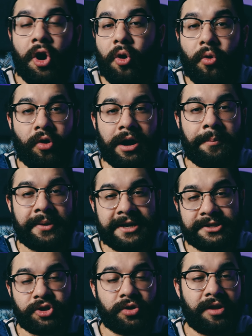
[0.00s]
or a
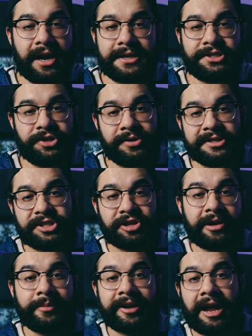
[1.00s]
potential client to your
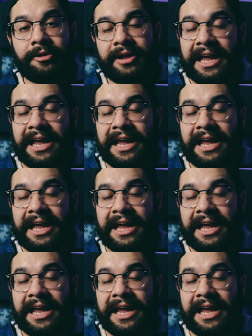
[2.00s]
Instagram account